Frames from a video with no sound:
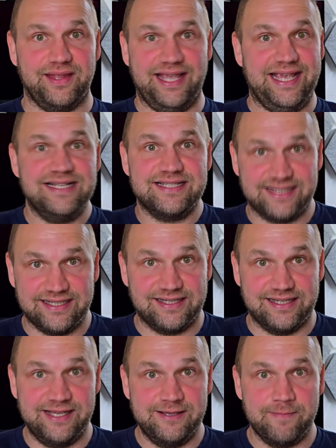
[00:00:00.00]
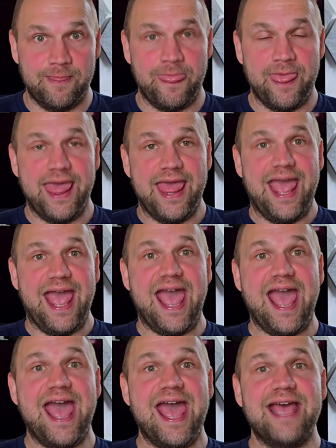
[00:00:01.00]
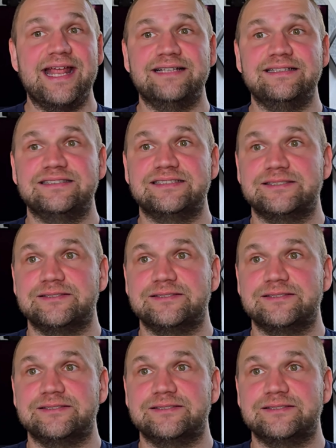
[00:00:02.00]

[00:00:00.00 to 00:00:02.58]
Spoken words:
instantly, and